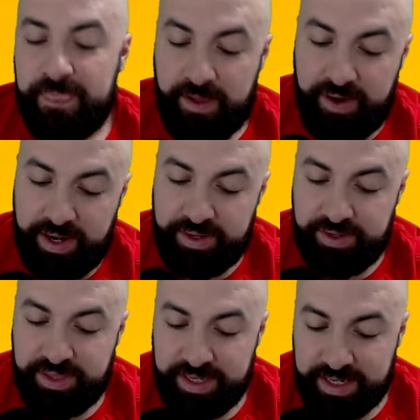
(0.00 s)
Alright, you
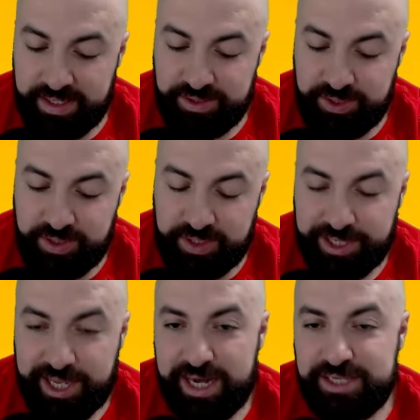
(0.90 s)
think I can
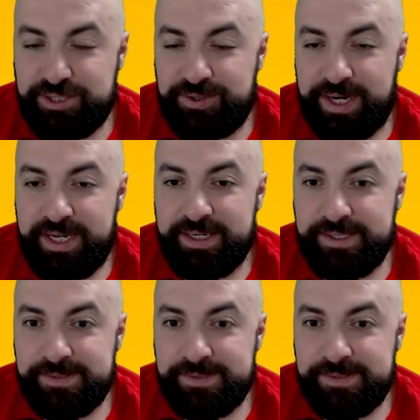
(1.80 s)
cut it straight?